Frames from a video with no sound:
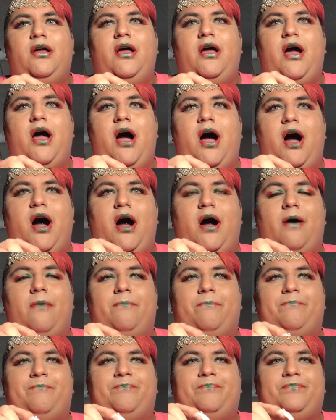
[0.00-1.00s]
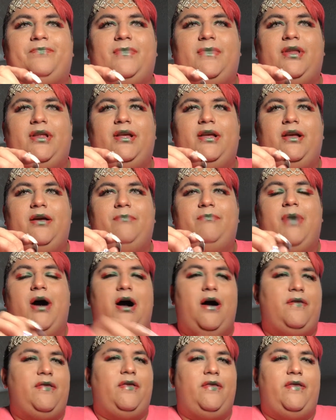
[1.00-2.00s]
Um, but
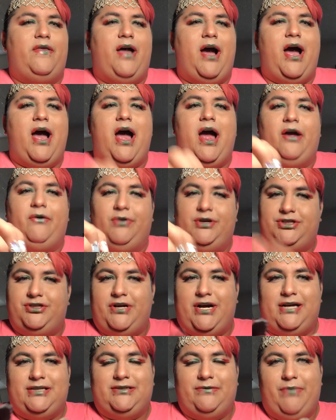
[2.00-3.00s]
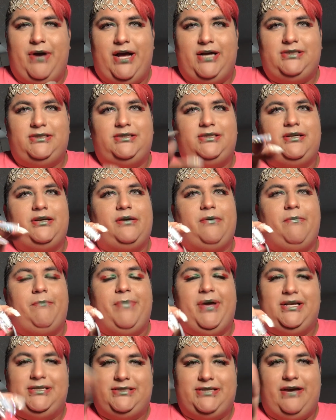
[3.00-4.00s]
other than that, I wish you guys the best.
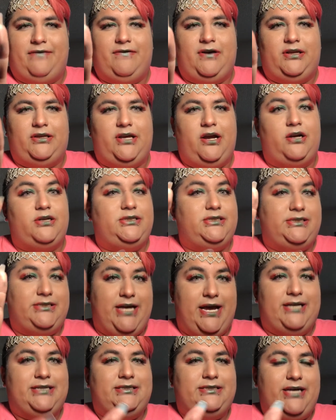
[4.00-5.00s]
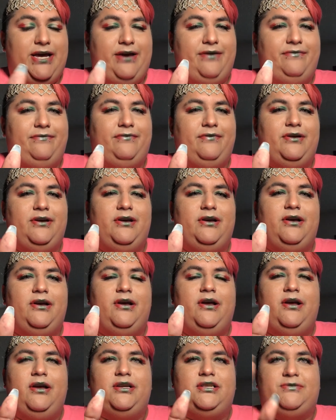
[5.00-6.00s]
Be safe out there. Stay safe,
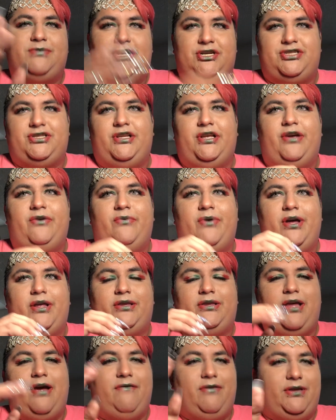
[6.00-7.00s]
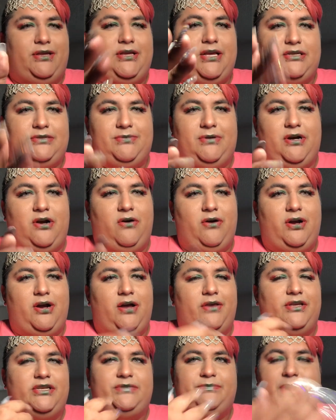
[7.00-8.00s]
especially with everything that's been going on,
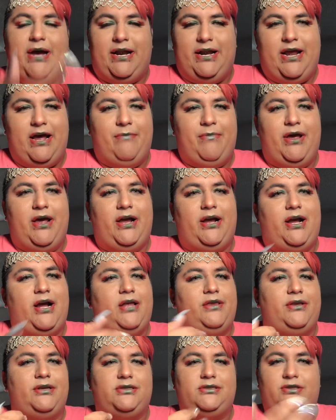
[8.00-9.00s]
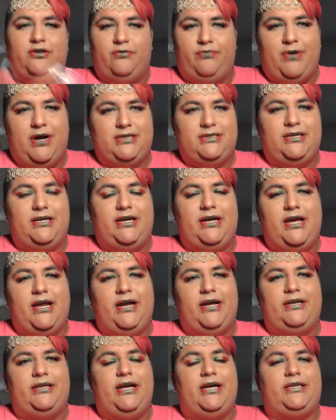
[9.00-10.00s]
this pandemic and this new president getting
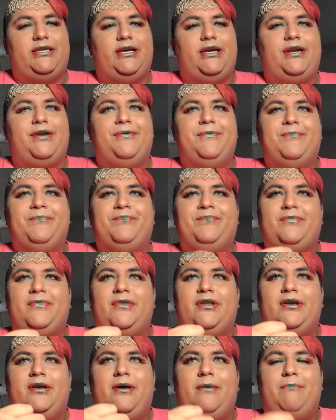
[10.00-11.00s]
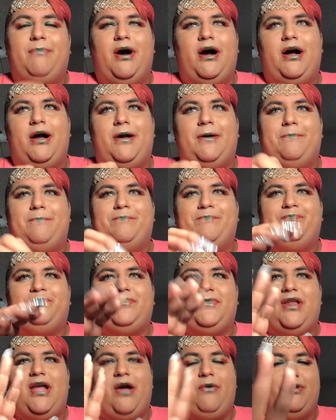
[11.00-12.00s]
elected. But
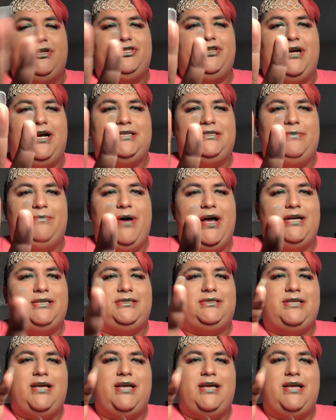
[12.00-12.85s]
I wish you guys the best.